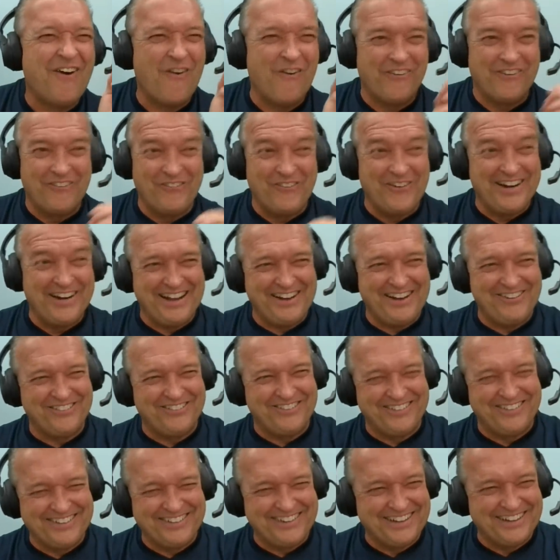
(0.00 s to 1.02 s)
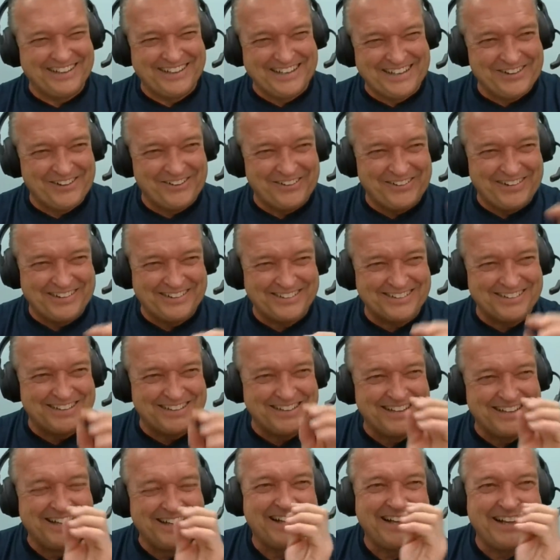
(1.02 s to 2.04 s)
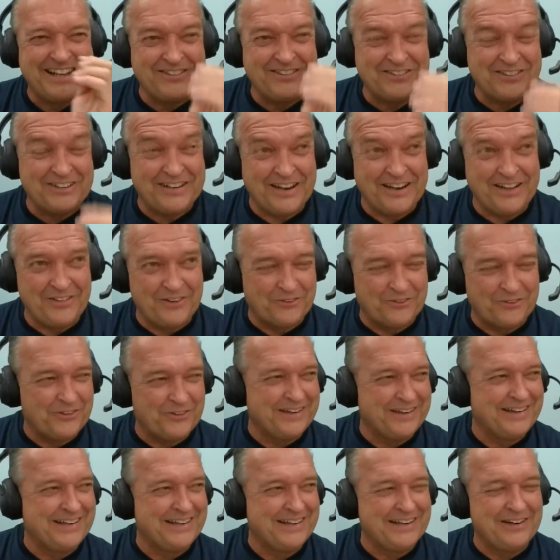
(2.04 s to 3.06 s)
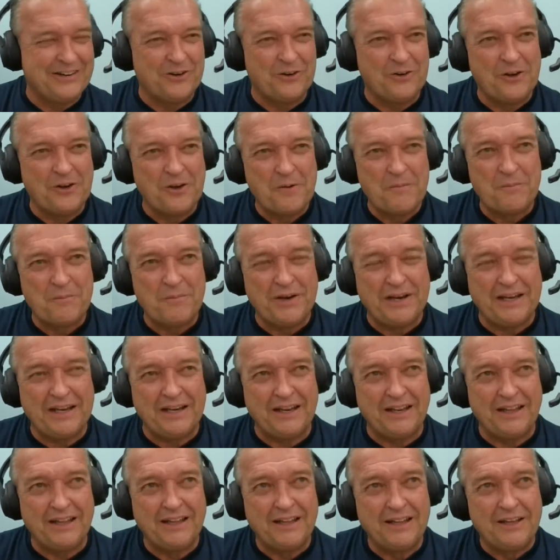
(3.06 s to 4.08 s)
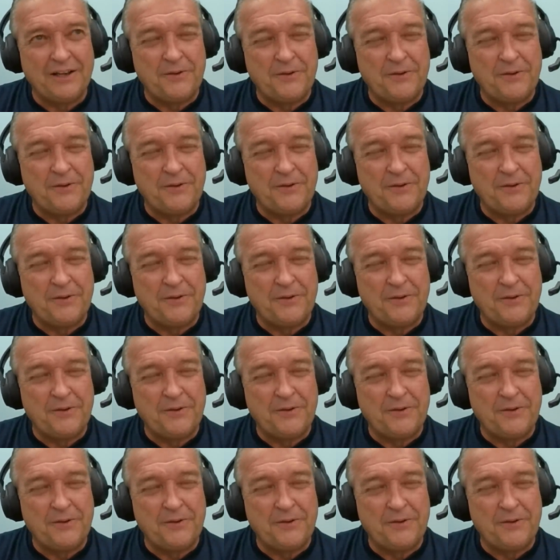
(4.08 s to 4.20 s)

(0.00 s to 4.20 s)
Or whatever. That's another one, you know. But